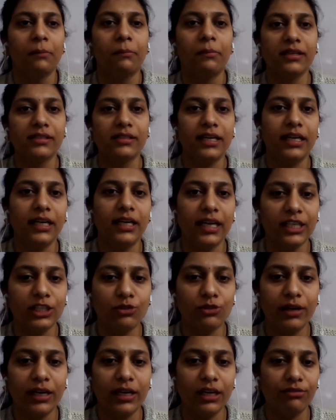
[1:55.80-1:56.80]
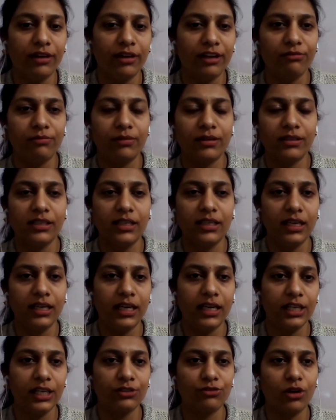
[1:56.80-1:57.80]
percentage, 25
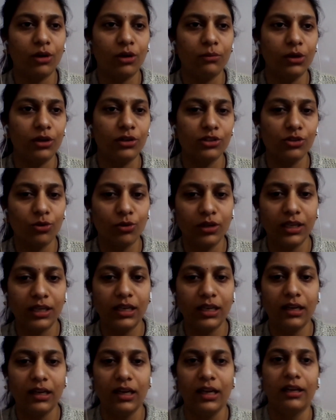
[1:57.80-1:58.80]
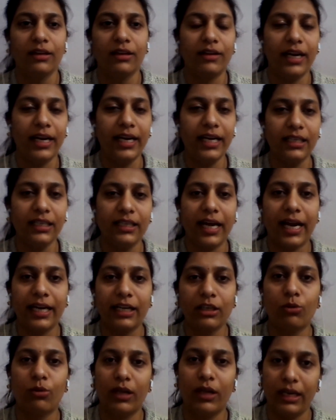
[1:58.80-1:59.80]
percentage from your zonal, right,
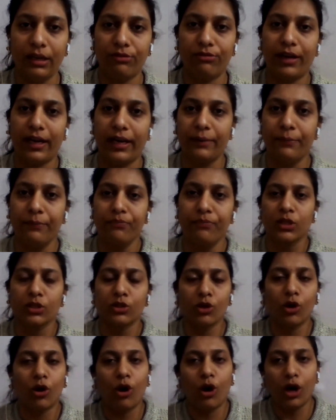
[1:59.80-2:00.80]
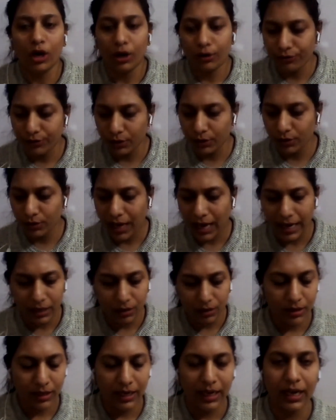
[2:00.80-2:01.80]
that qualify. So all of you,
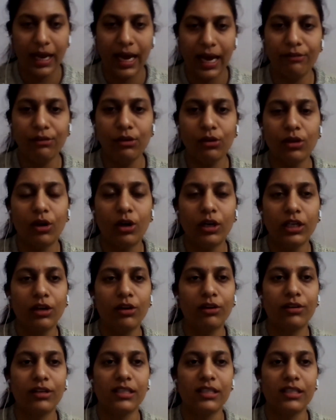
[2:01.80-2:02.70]
have you got your